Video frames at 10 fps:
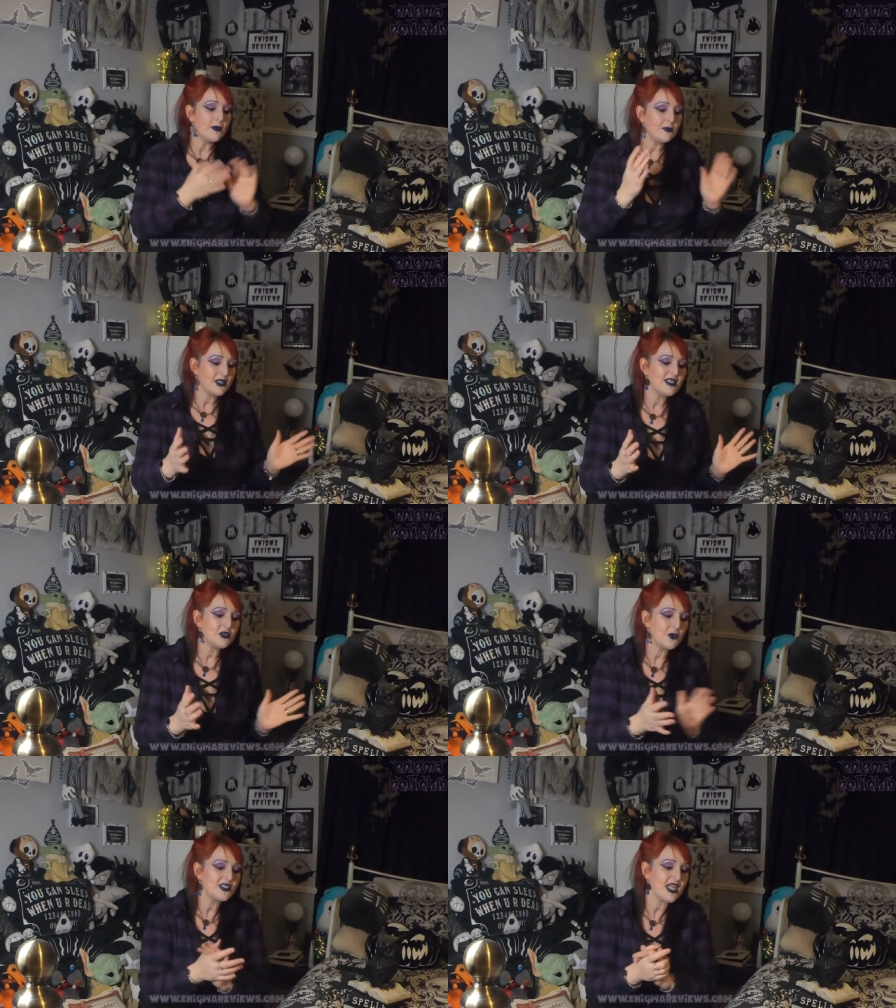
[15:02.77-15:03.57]
But please
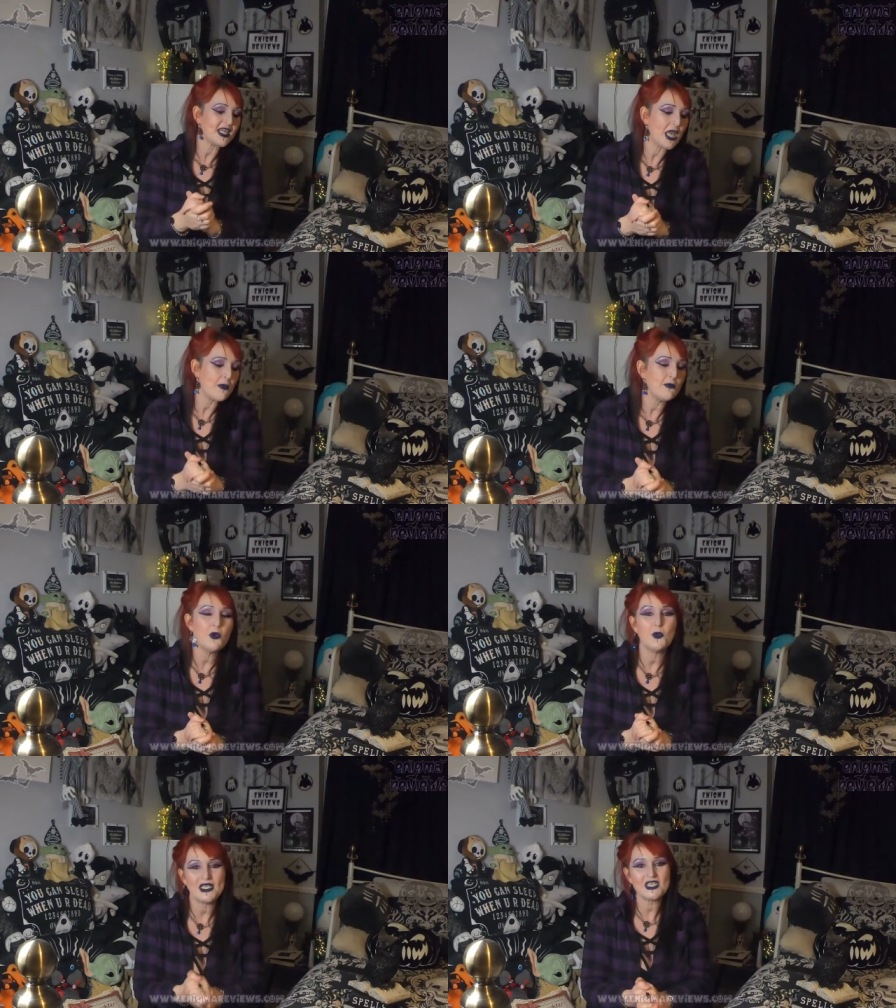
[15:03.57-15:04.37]
go and check out
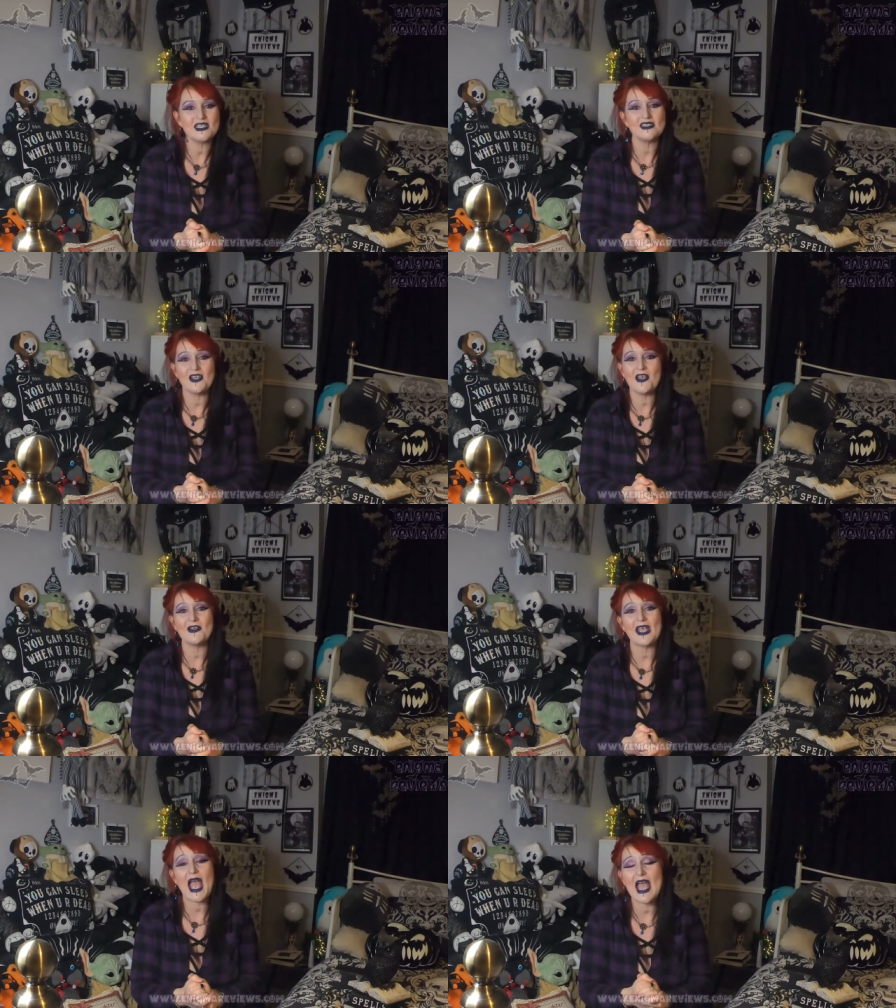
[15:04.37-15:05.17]
Moon Witch's
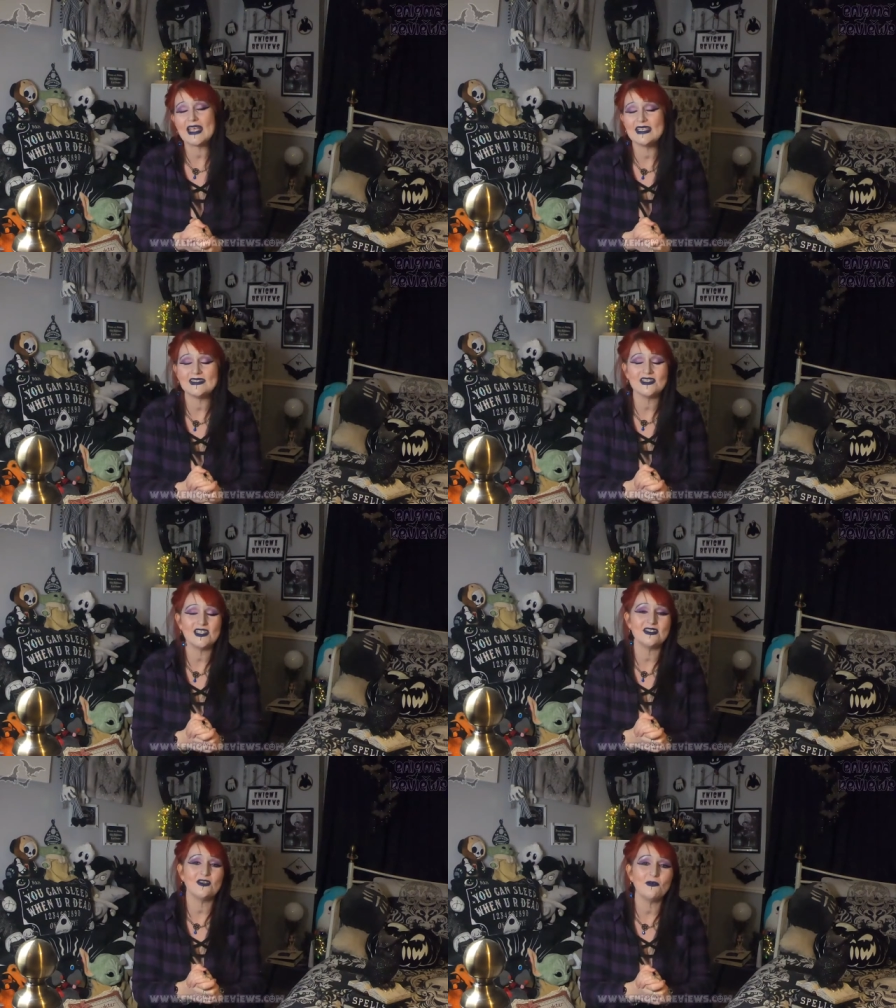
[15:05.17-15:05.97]
Lair, guys.
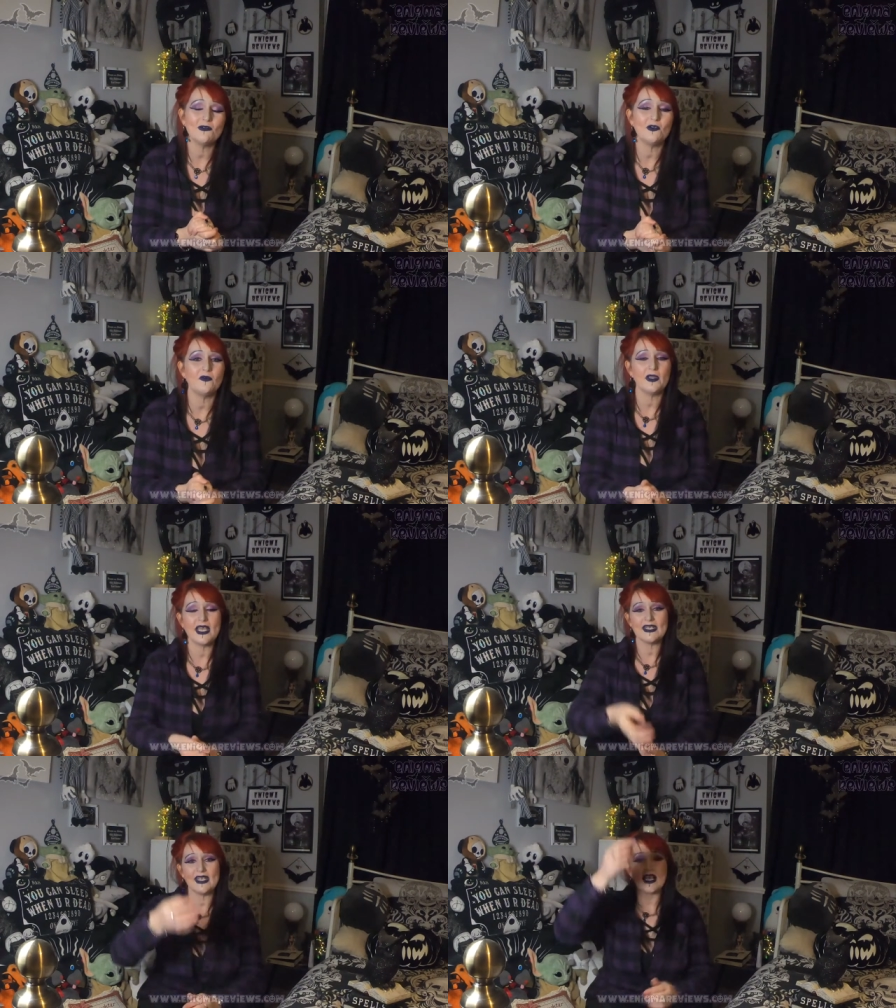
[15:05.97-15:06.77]
She's a lovely, lovely
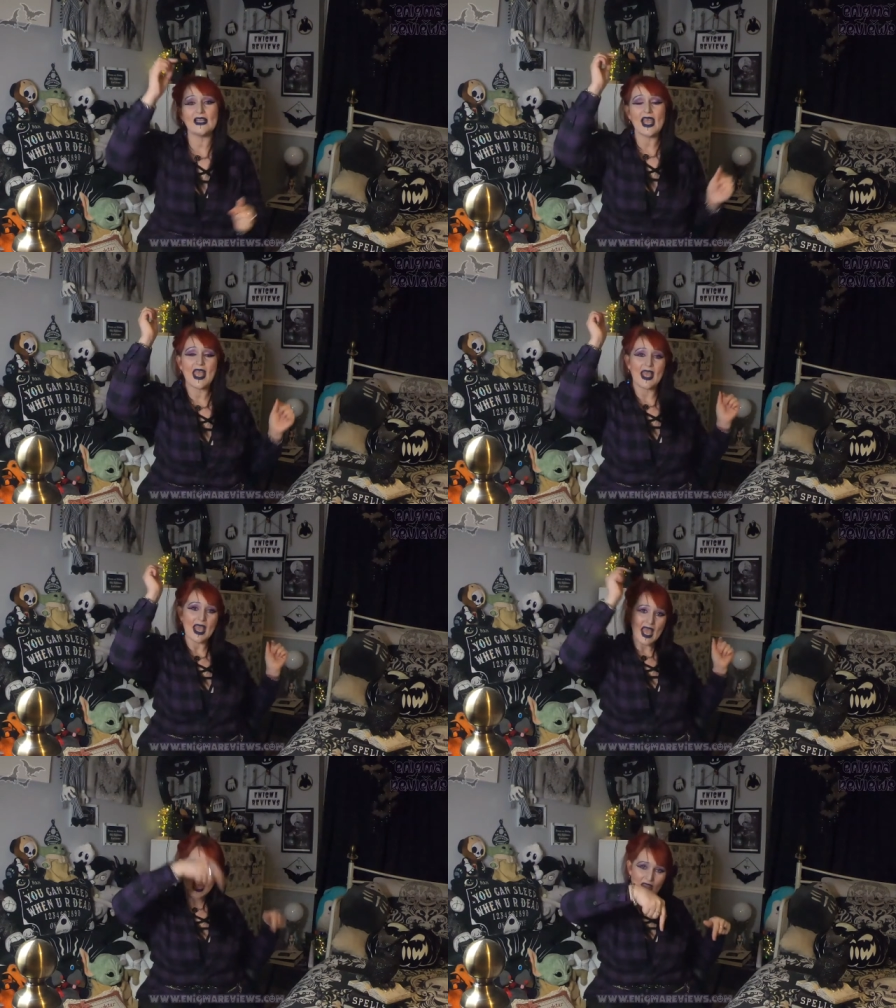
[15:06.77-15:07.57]
lady.
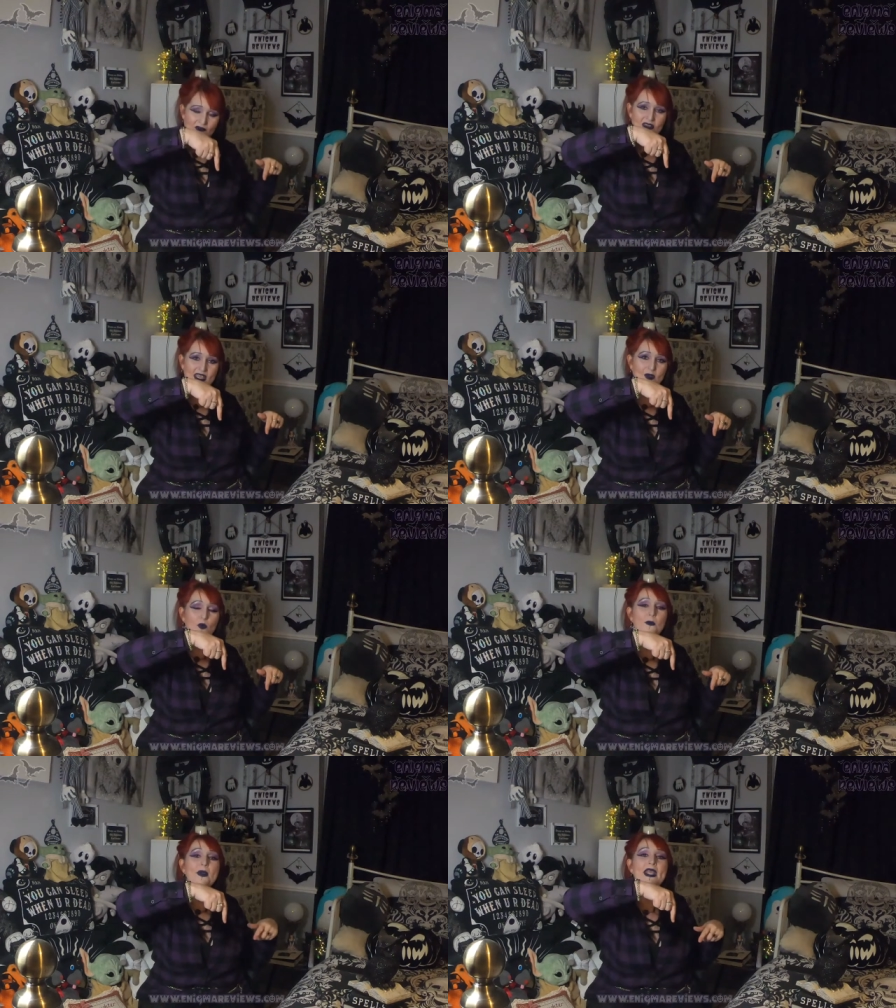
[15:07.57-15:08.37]
Everything
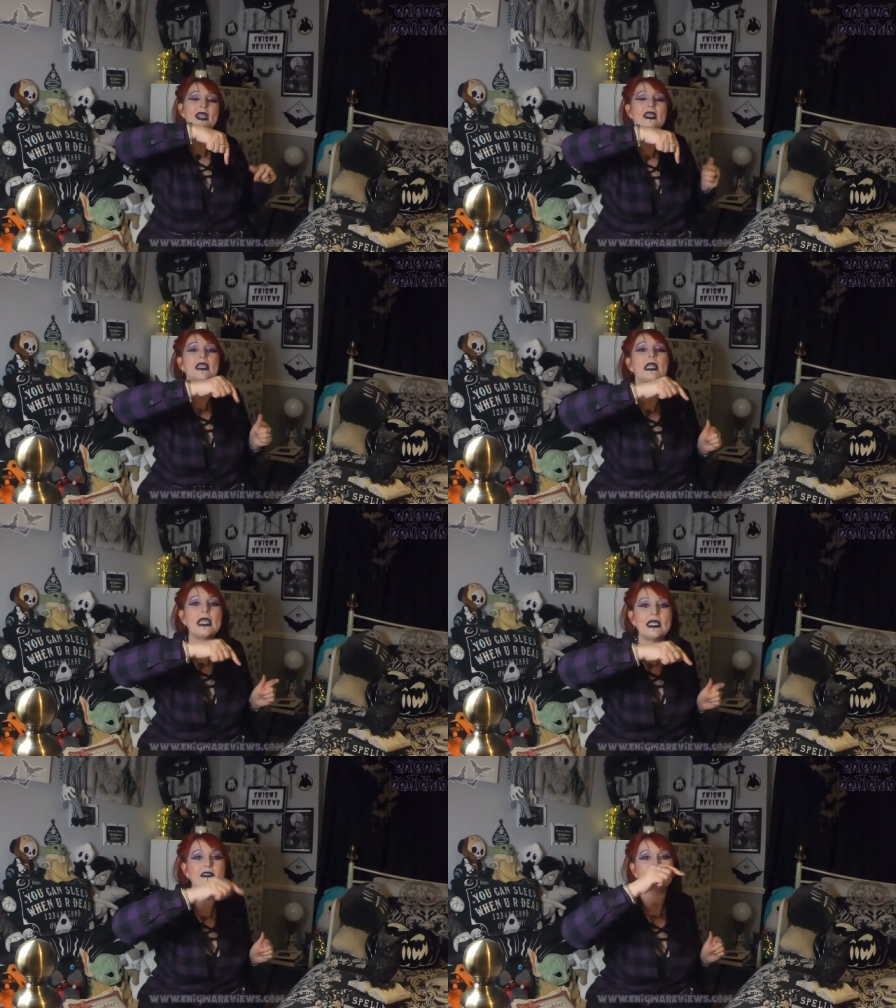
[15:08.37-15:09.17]
will be in the
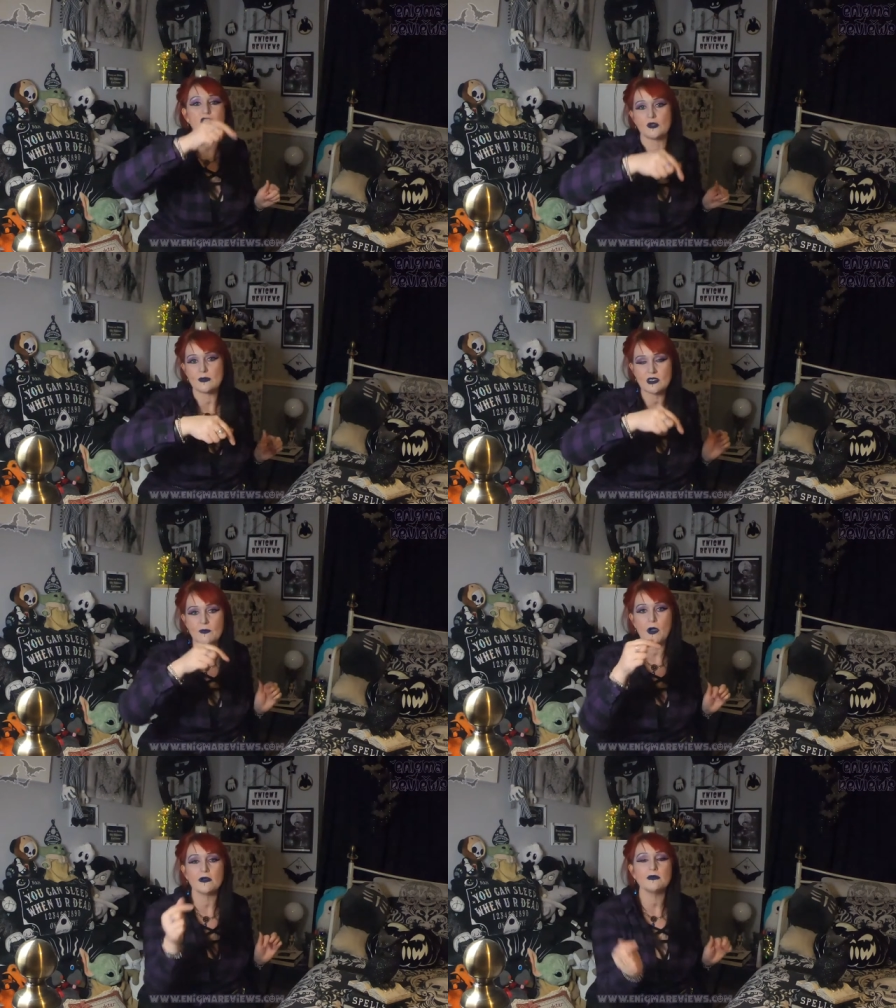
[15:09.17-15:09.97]
links
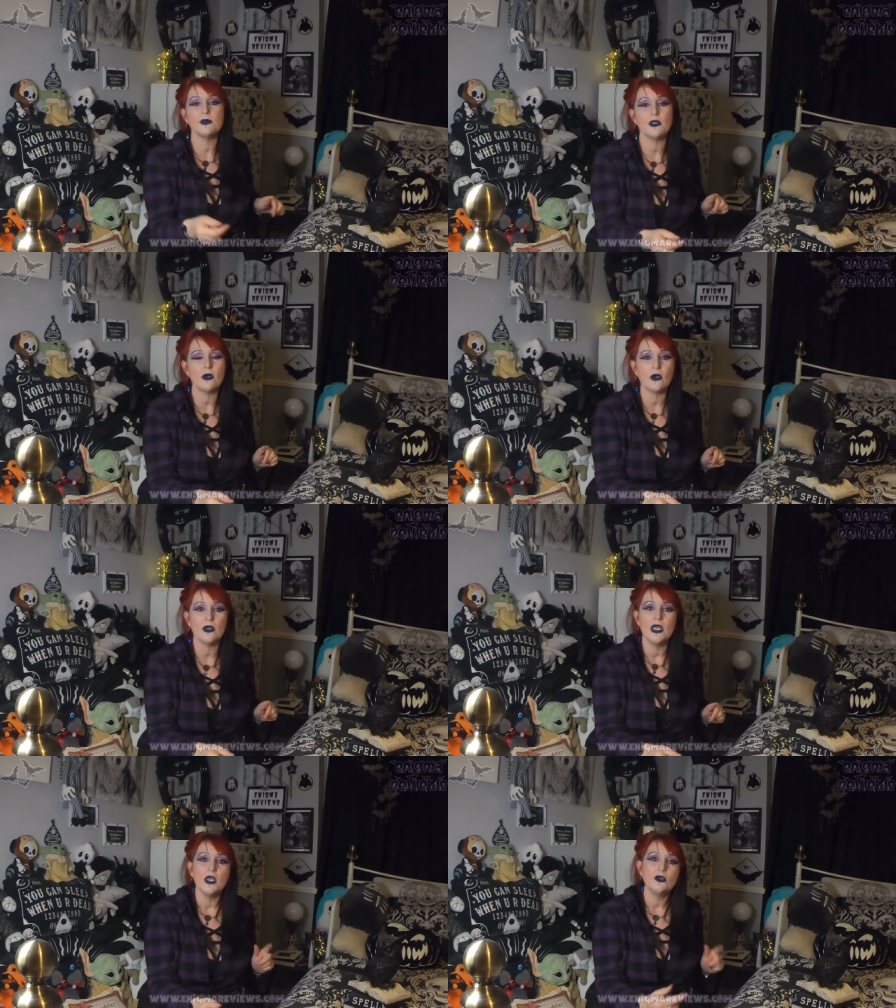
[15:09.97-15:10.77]
description box
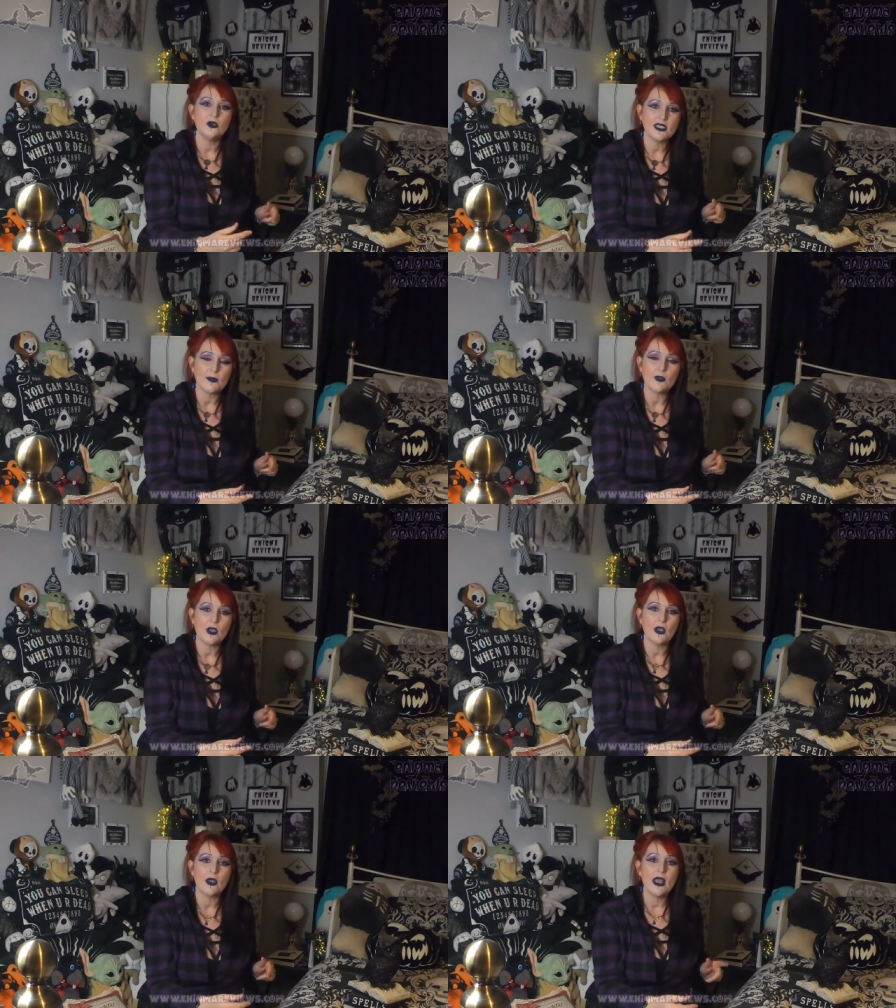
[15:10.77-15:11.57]
below. Go down
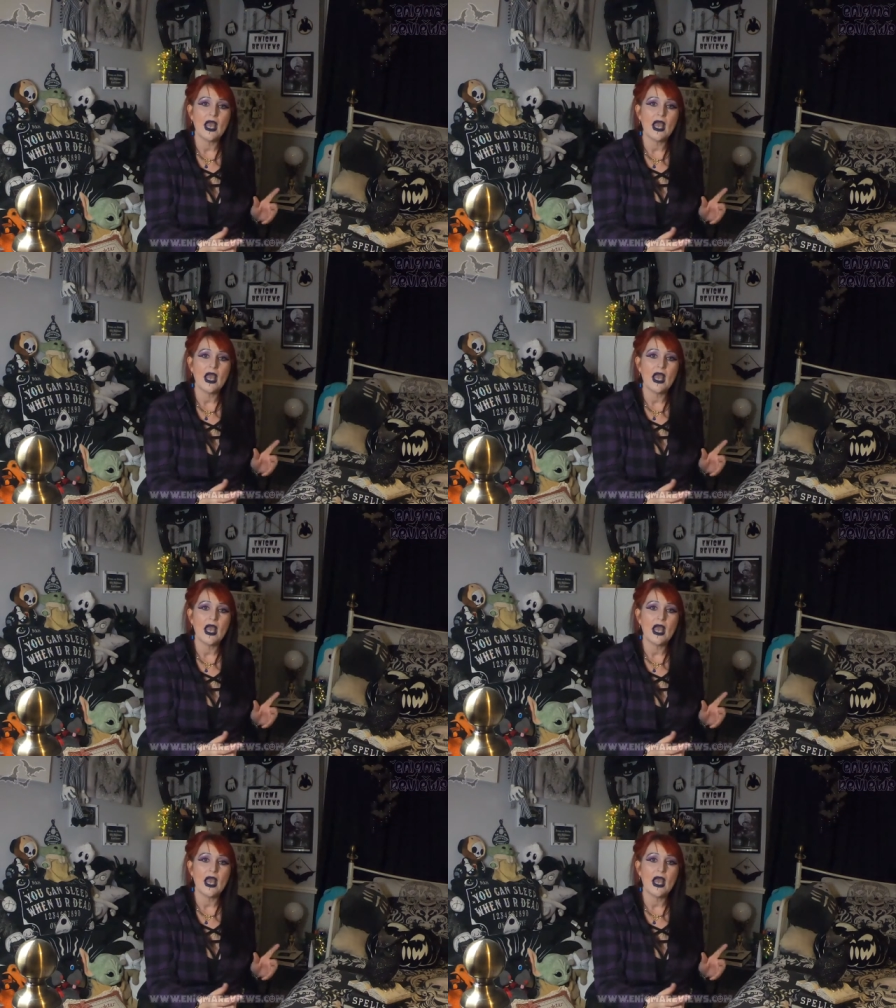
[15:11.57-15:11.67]
there,